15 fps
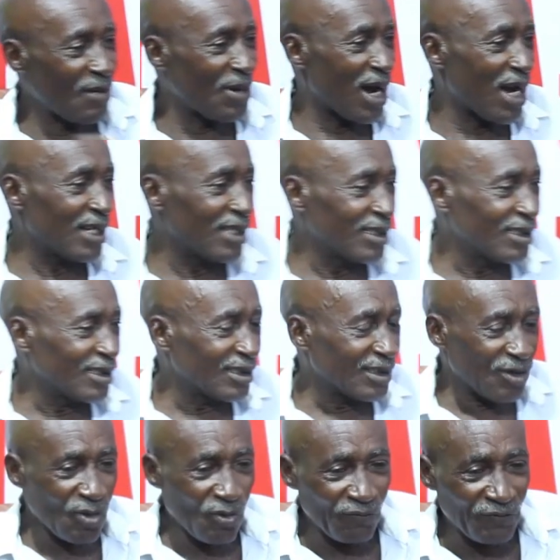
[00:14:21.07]
wa ba.
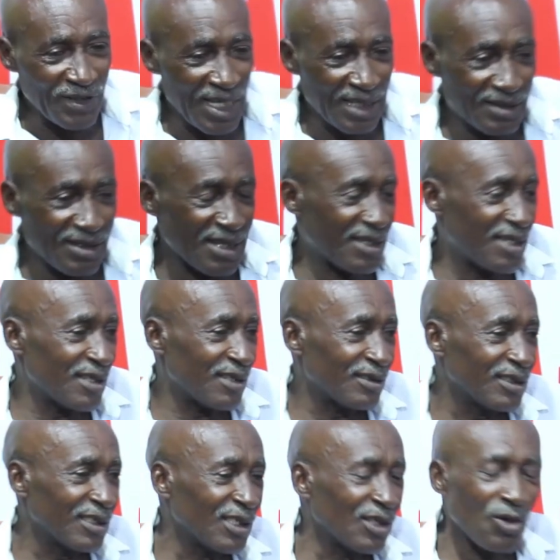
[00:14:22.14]
Oh, Fraser Transi.
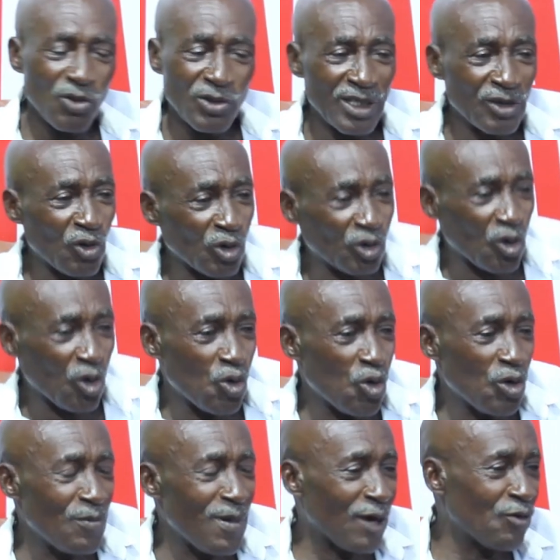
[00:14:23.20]
Oh, yen ko toko
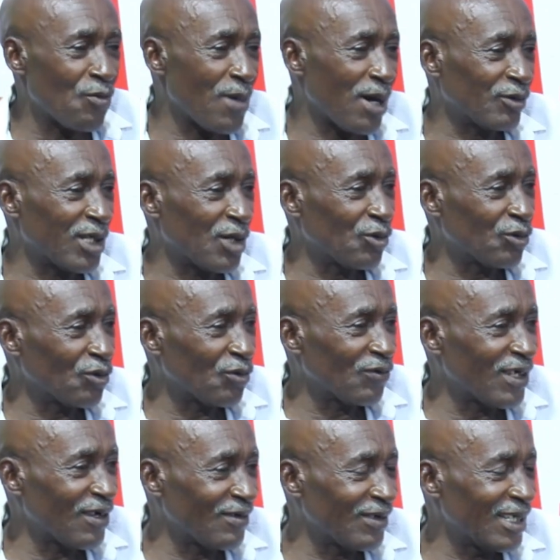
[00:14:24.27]
ku ba ku ma na
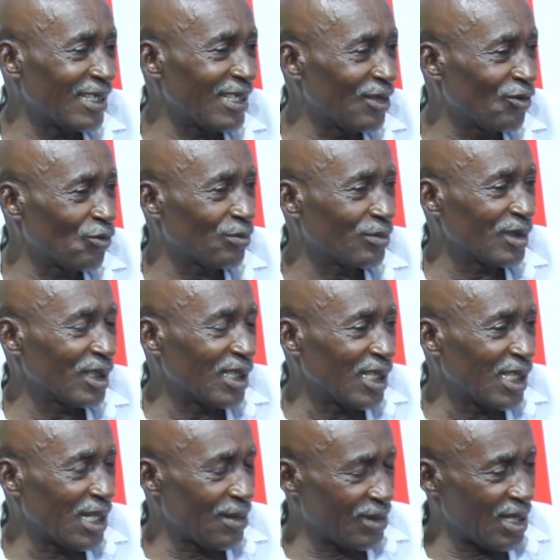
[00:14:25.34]
nenum.
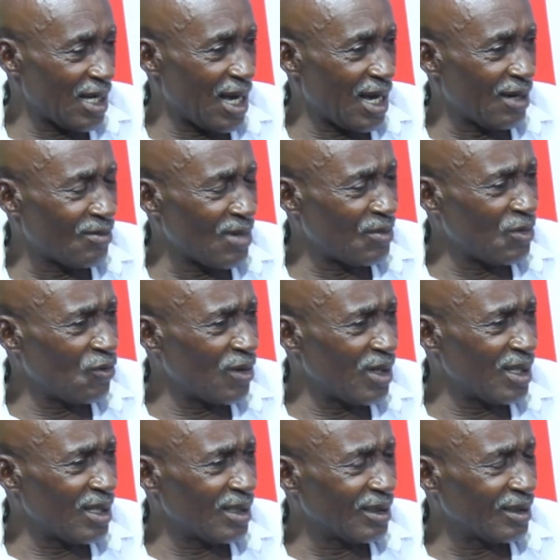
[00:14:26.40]
Let me see. Ah, mommy
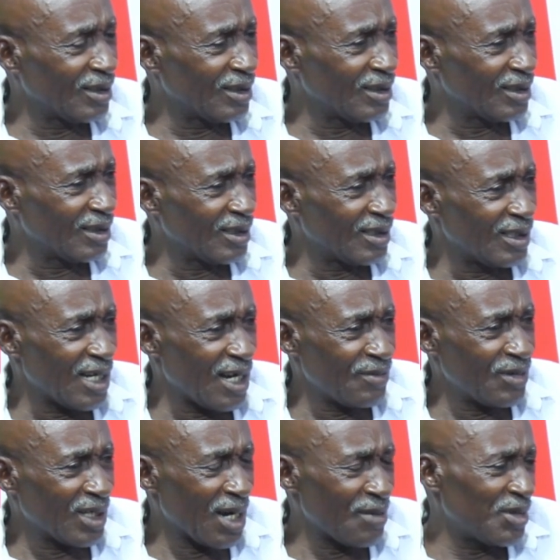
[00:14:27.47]
we I've
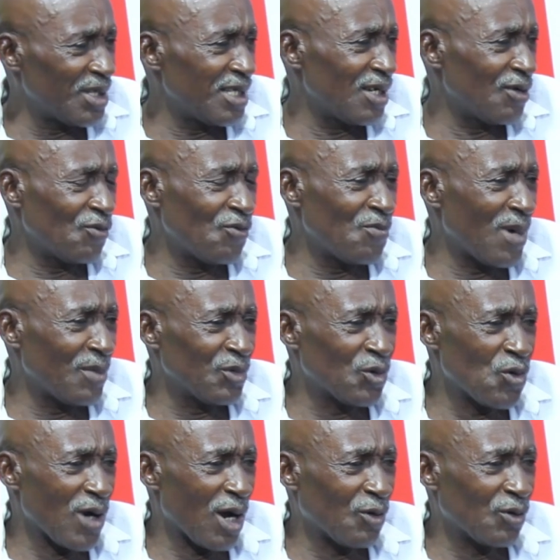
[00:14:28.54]
been coming here. Oh, mommy
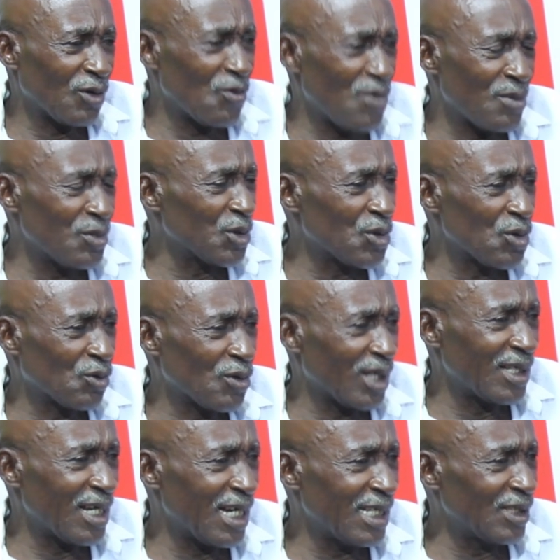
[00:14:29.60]
Coca-Cola. Oh, mommy si
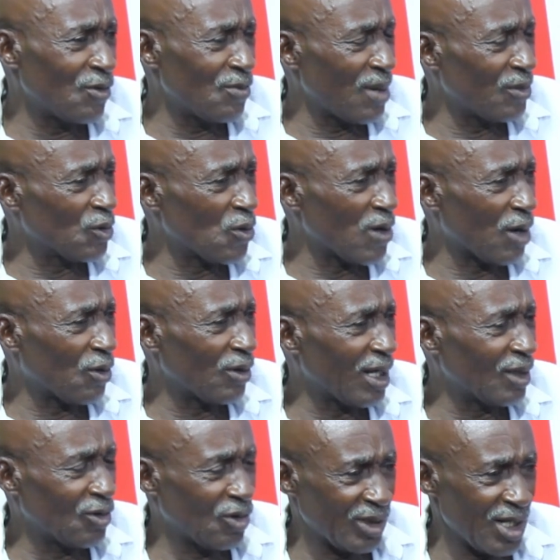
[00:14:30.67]
okrada. I know mommy
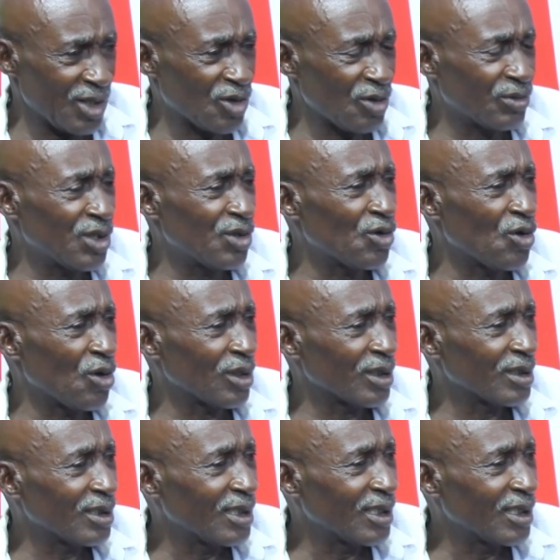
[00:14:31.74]
Coca-Cola. No, there's something wrong.